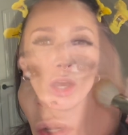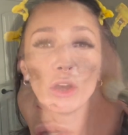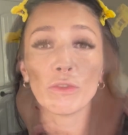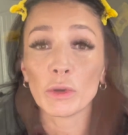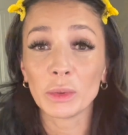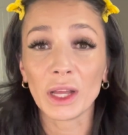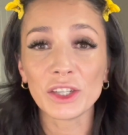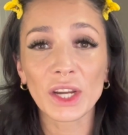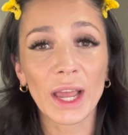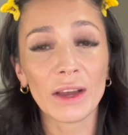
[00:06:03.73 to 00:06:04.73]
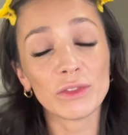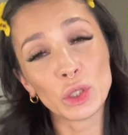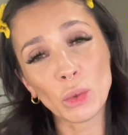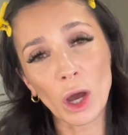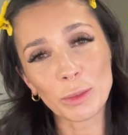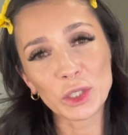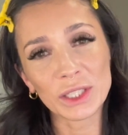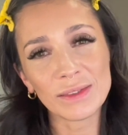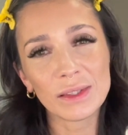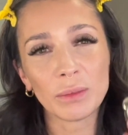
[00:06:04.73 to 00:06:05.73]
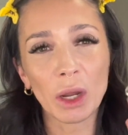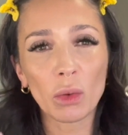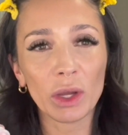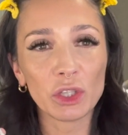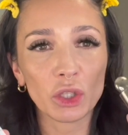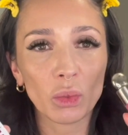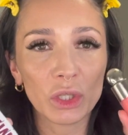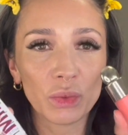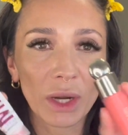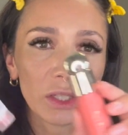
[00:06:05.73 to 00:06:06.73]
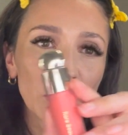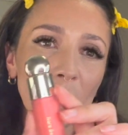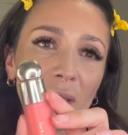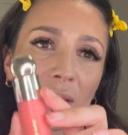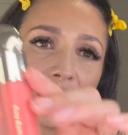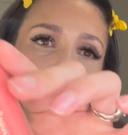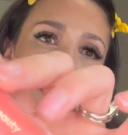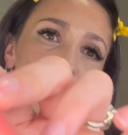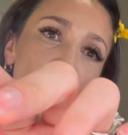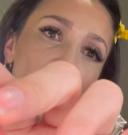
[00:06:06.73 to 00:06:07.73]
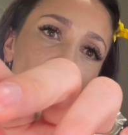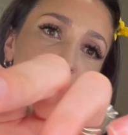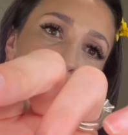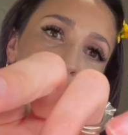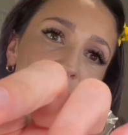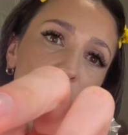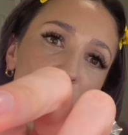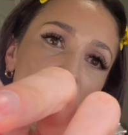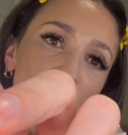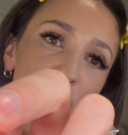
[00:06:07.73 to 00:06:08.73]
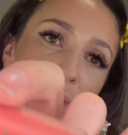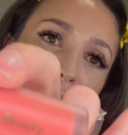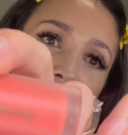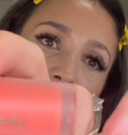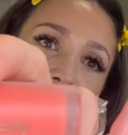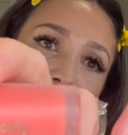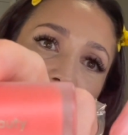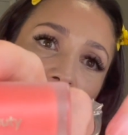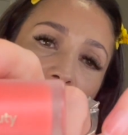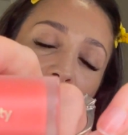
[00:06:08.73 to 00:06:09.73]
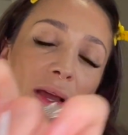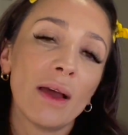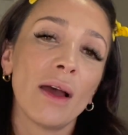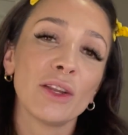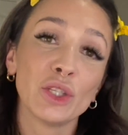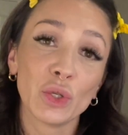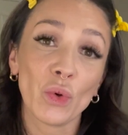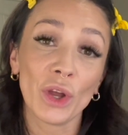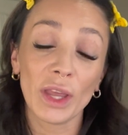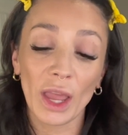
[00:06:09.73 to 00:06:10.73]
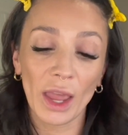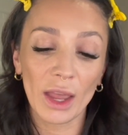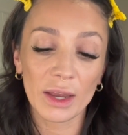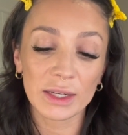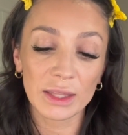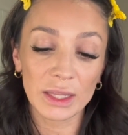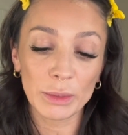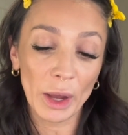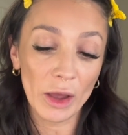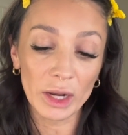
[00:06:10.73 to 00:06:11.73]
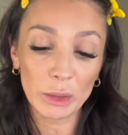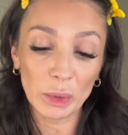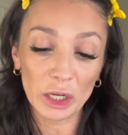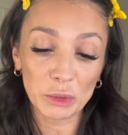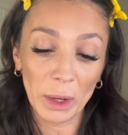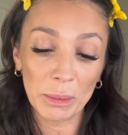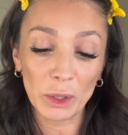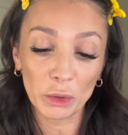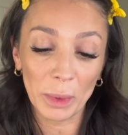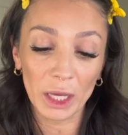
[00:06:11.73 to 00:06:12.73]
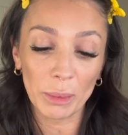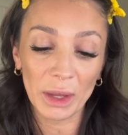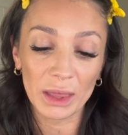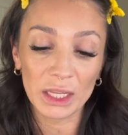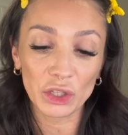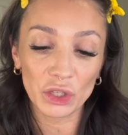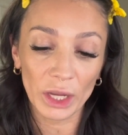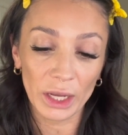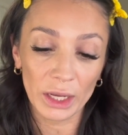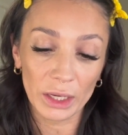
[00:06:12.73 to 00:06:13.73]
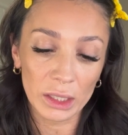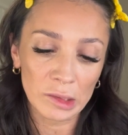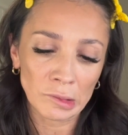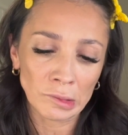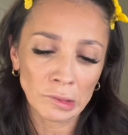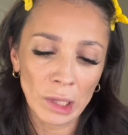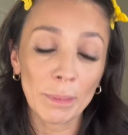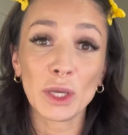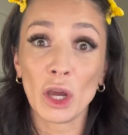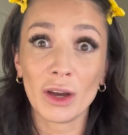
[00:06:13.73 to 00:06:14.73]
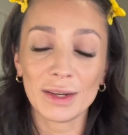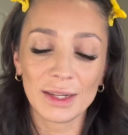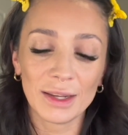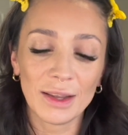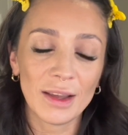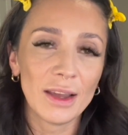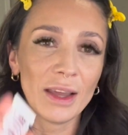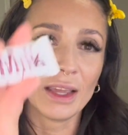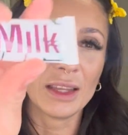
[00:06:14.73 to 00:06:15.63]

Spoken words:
For blush, I have two options. I'm not quite sure which one I should pick. It's the Rare Beauty blush in the shade Joy and the Bionic blush by Milk Makeup in the shade Beyond. And